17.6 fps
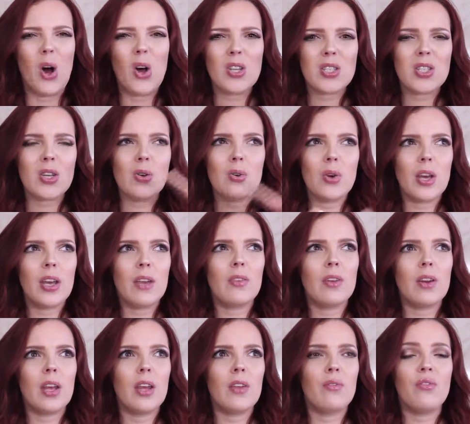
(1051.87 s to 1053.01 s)
also
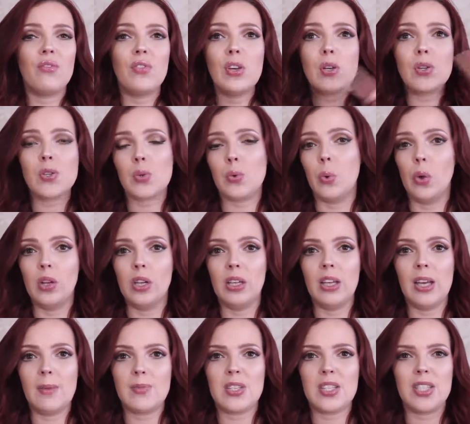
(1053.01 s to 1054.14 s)
it feels cool on the
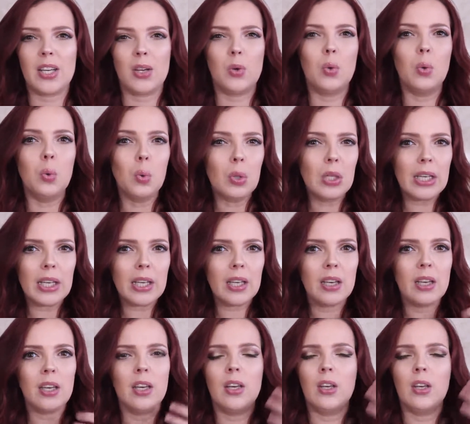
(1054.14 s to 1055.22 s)
lips. It's like cooling.